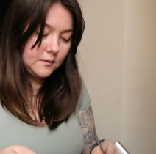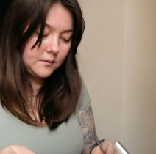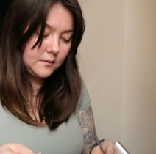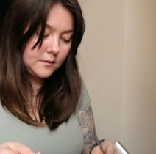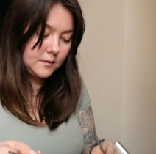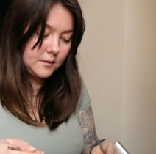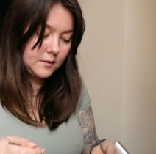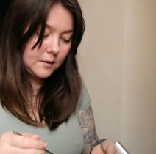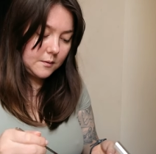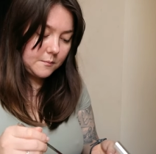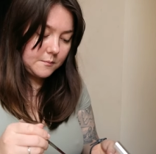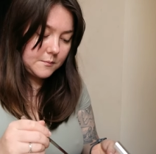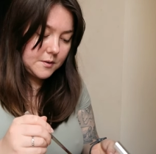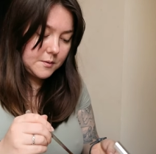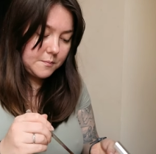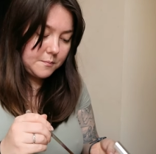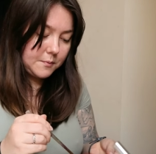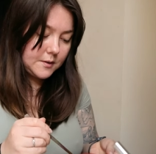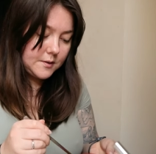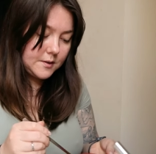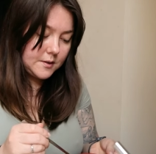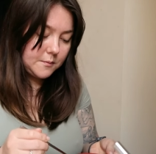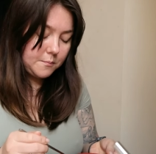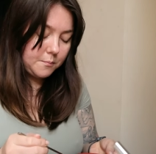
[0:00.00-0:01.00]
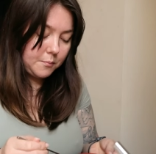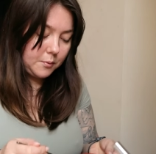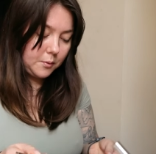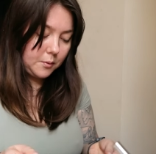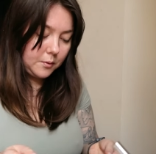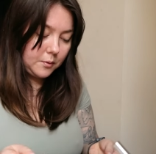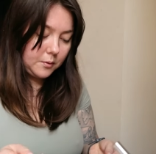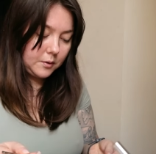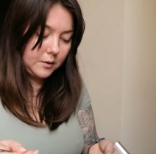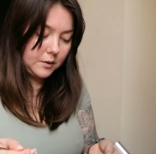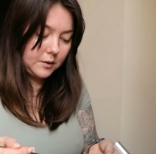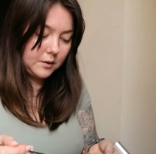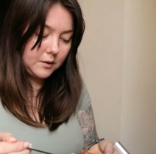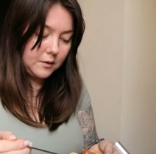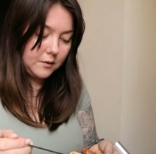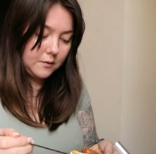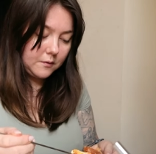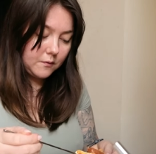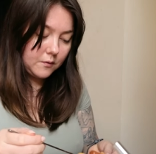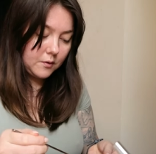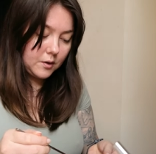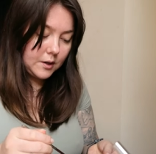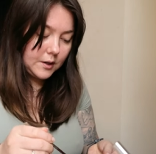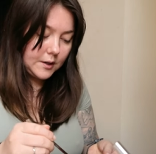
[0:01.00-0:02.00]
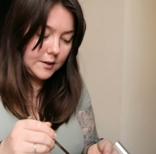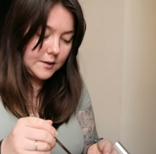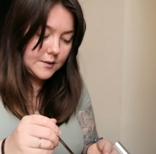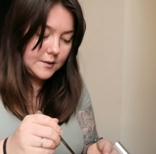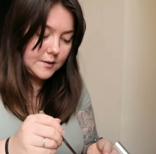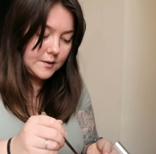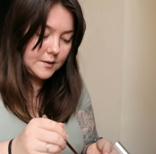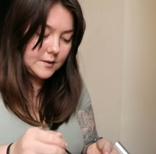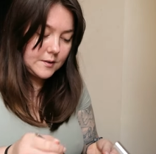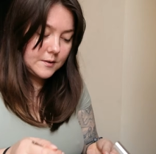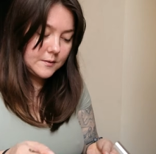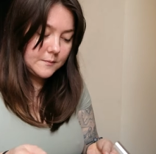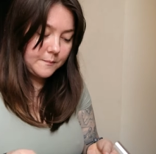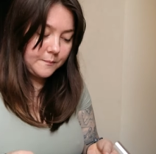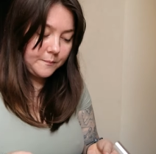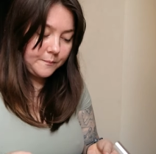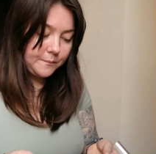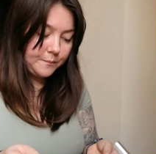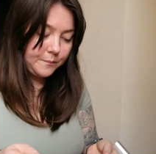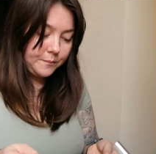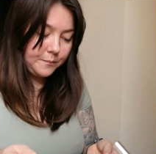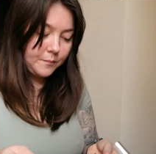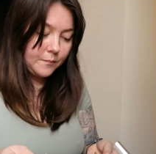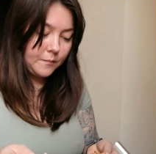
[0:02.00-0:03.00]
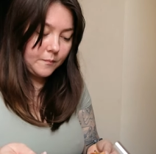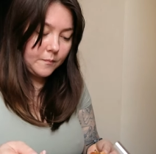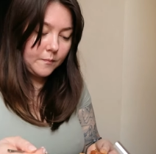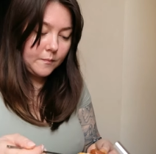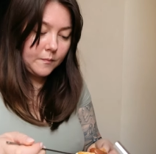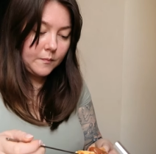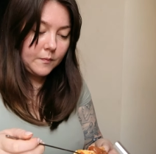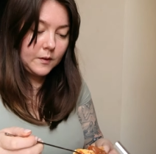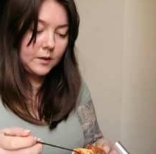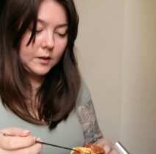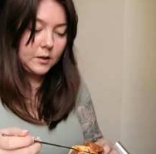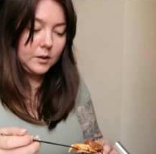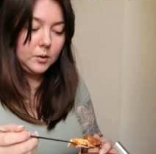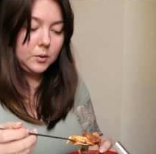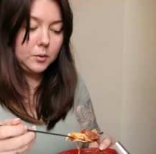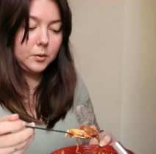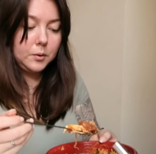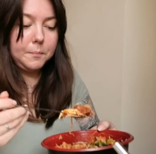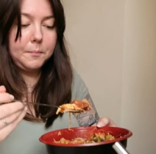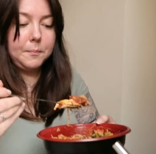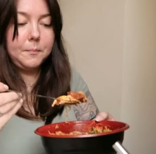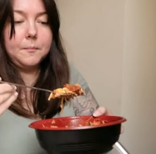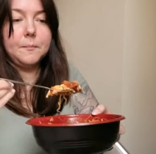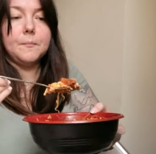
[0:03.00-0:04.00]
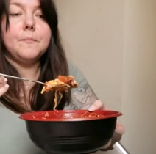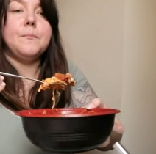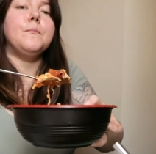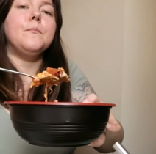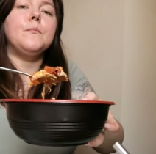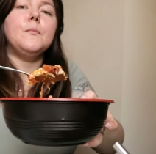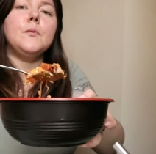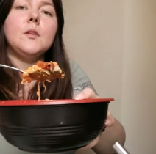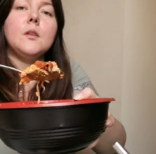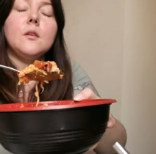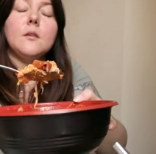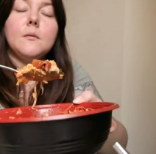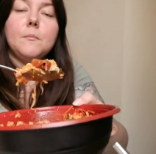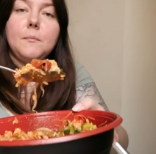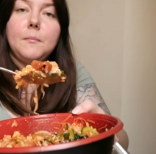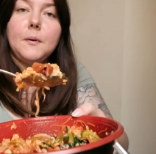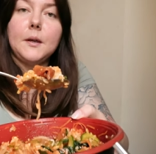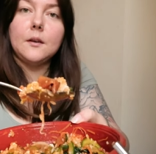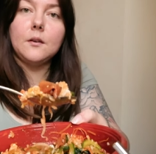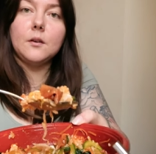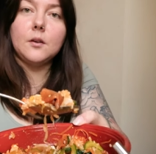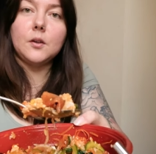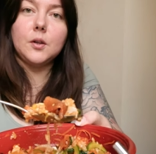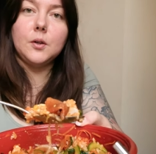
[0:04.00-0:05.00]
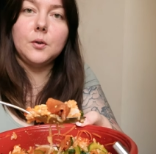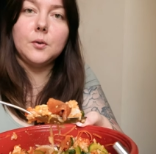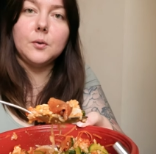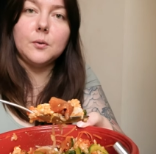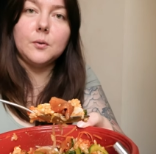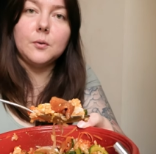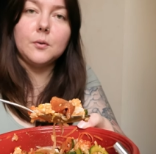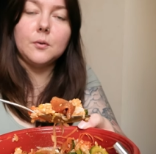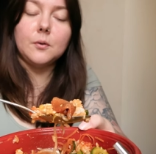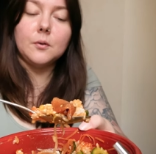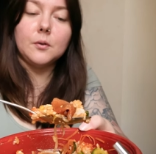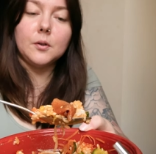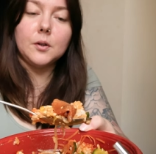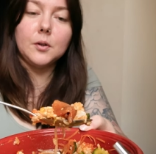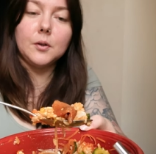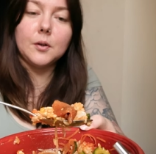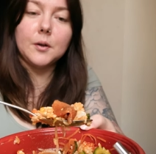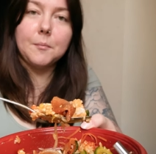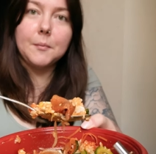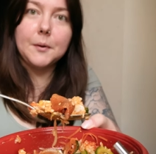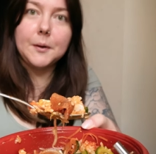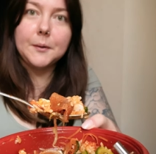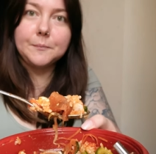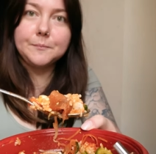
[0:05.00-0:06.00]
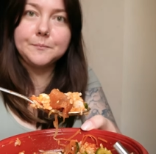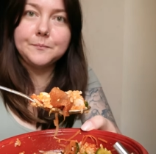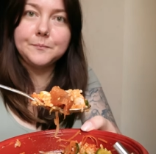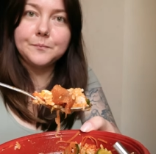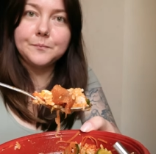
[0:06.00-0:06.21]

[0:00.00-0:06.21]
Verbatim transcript: some spicy pork, rice, cuc big cu cucumber.